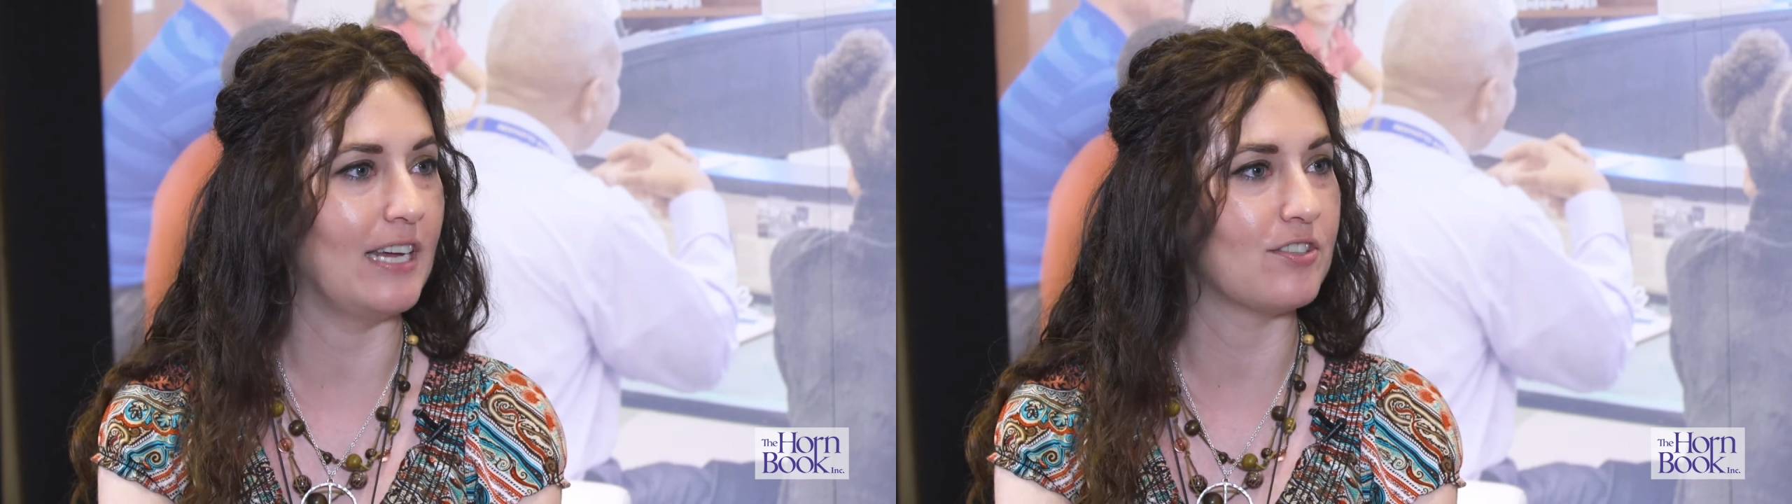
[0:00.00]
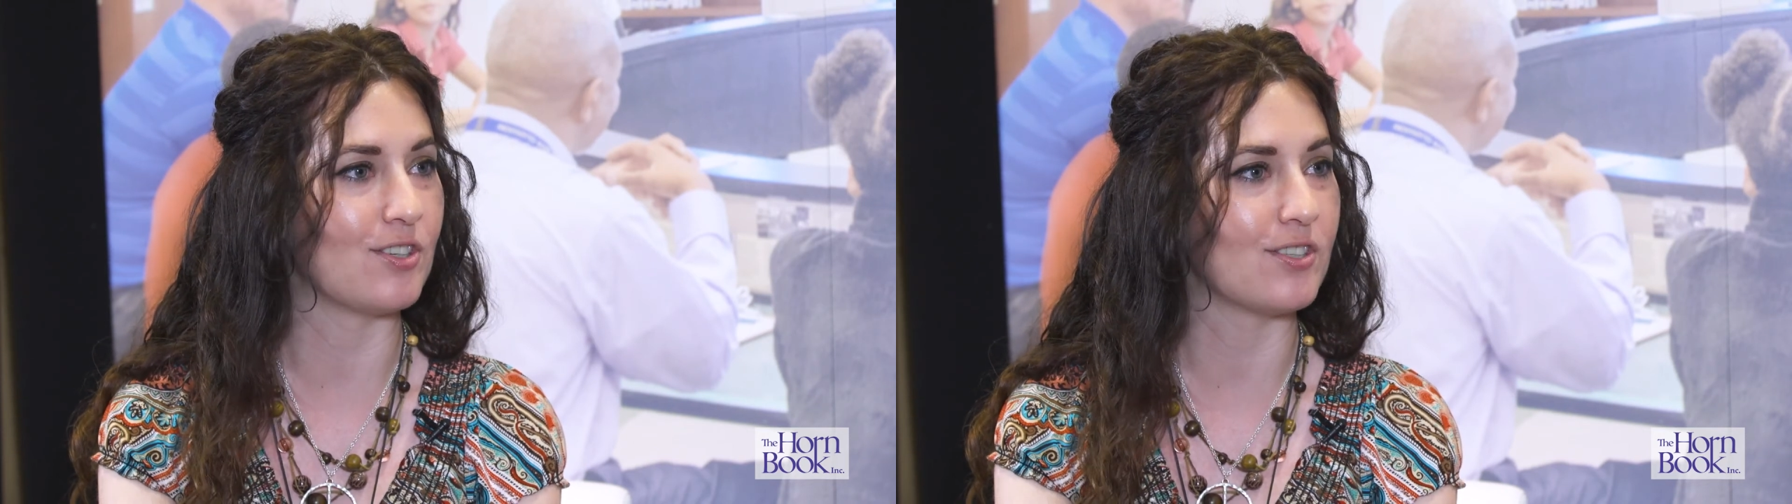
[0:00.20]

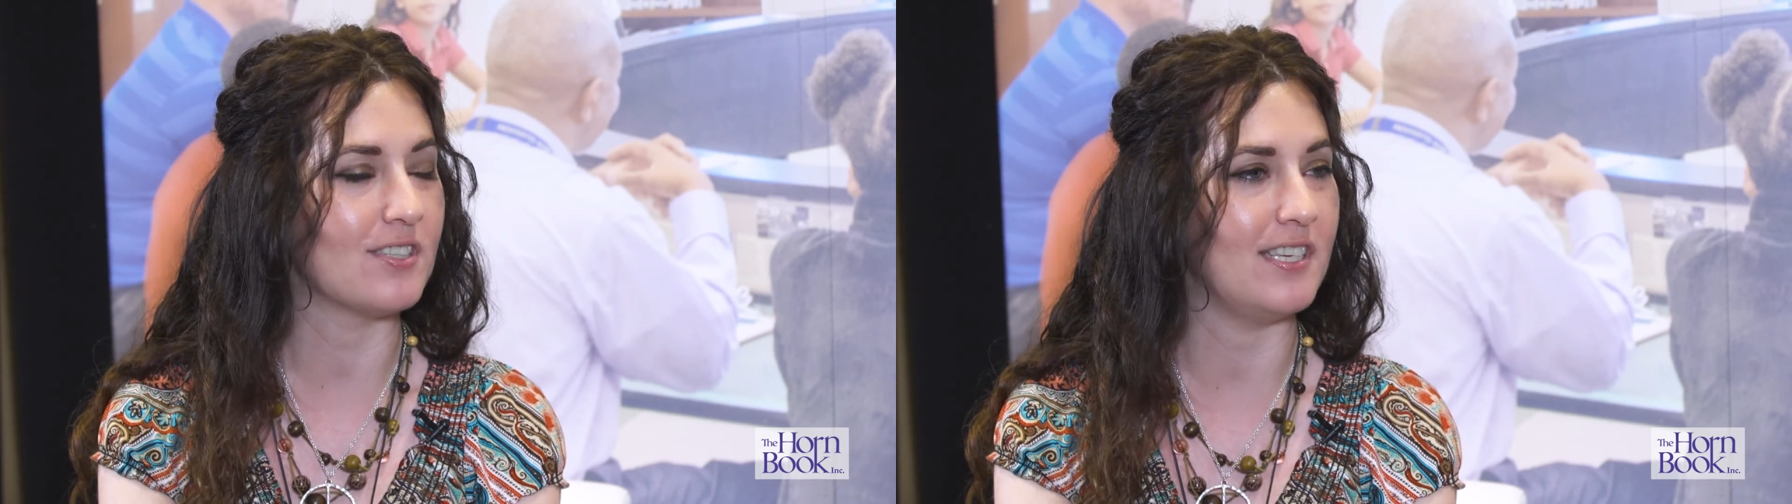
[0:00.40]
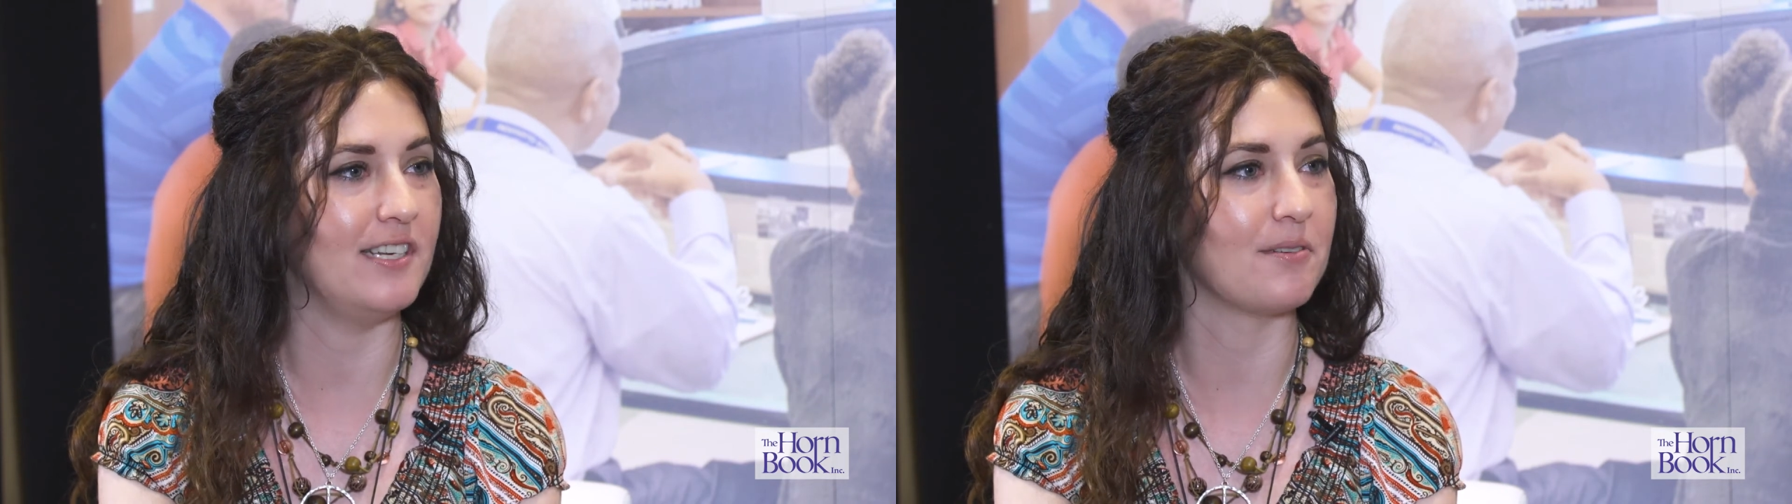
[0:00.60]
desert
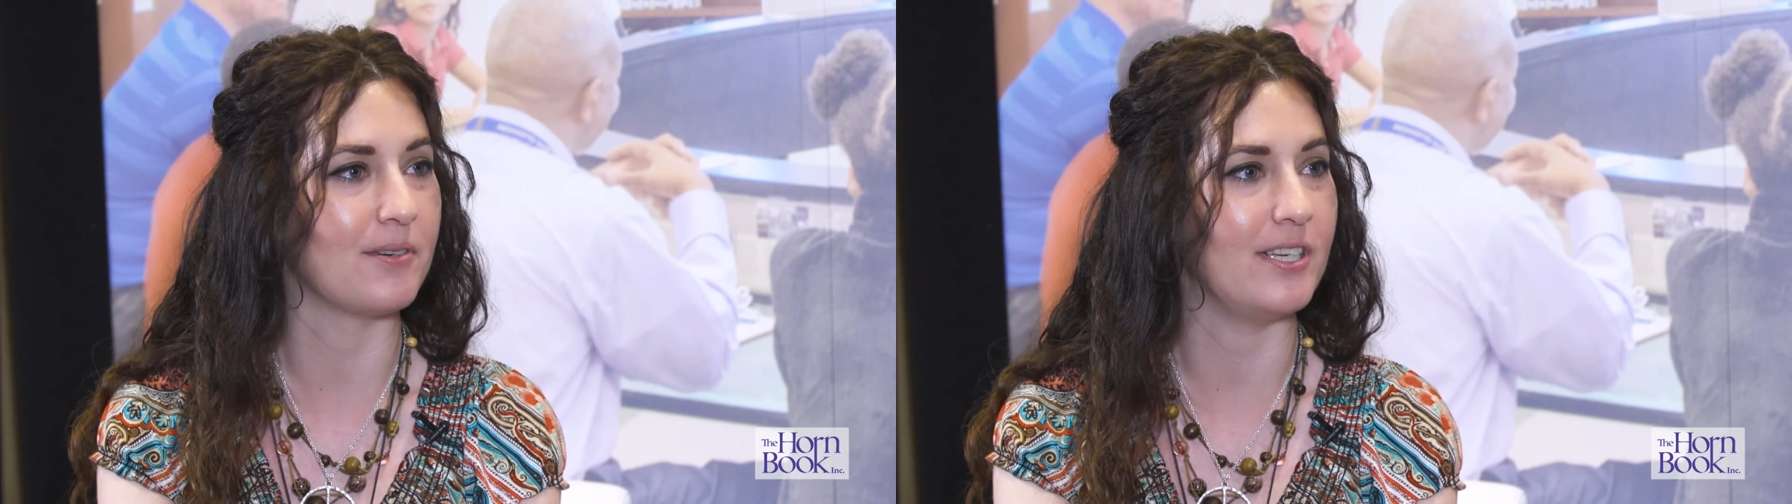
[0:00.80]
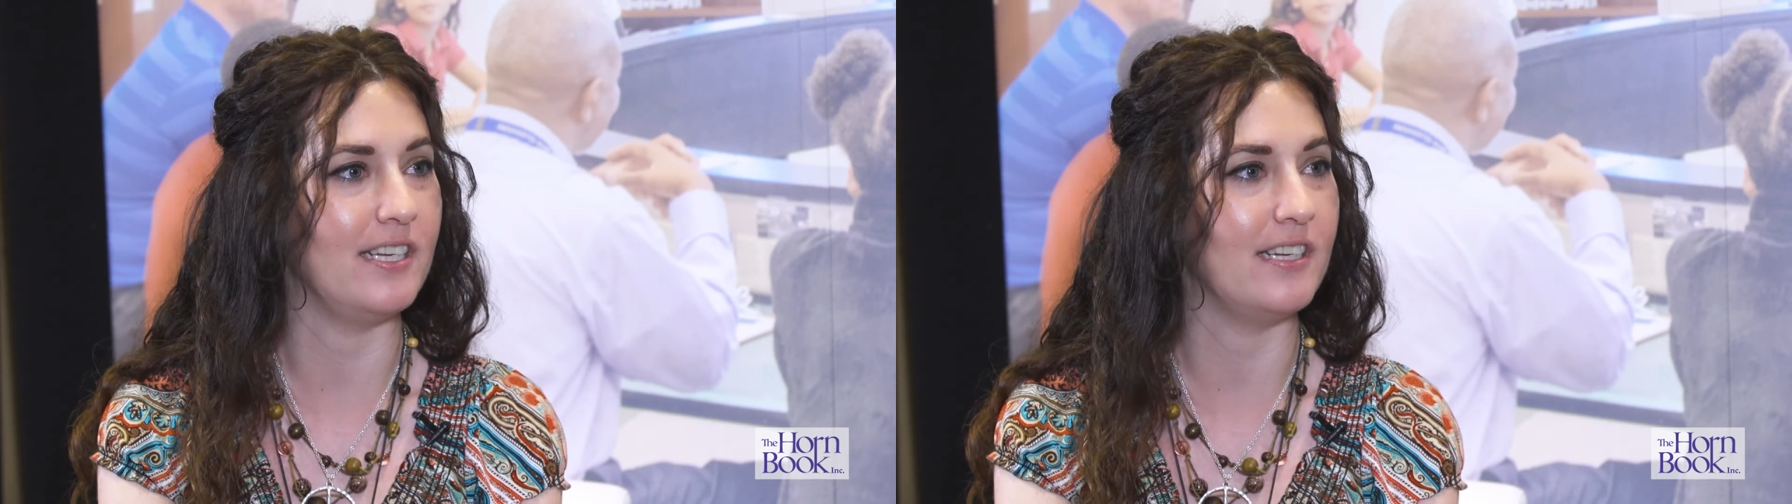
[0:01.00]

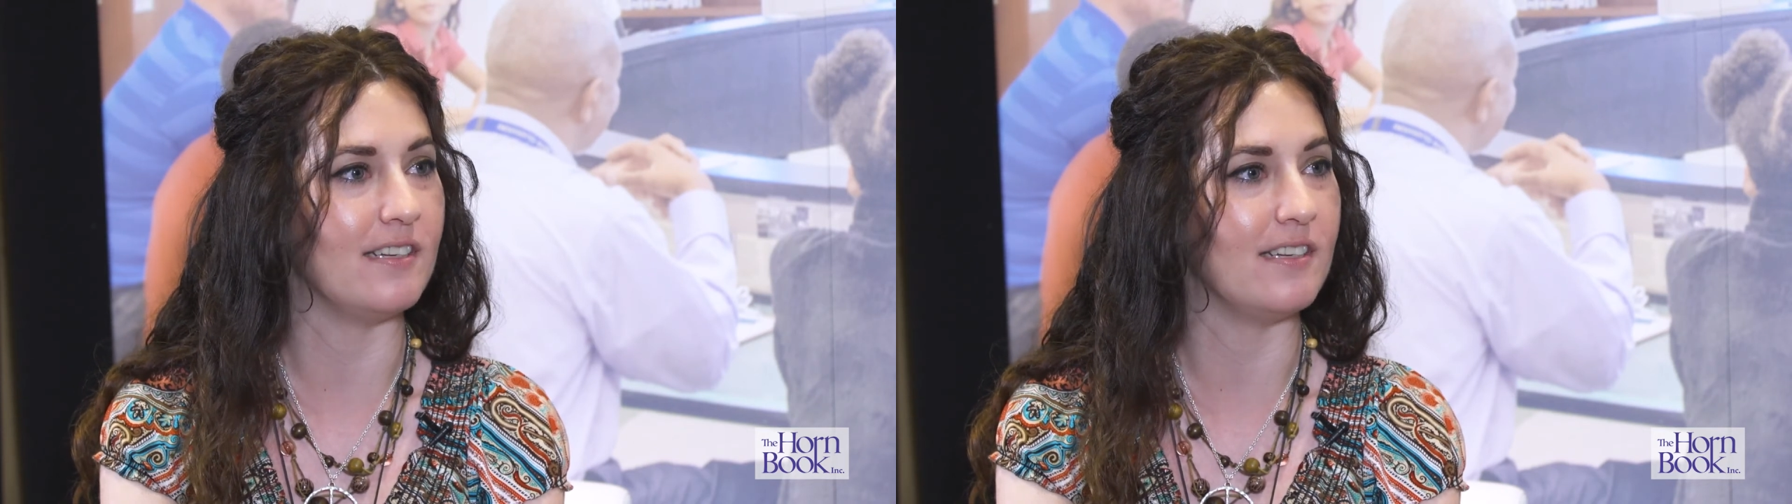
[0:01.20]
scenery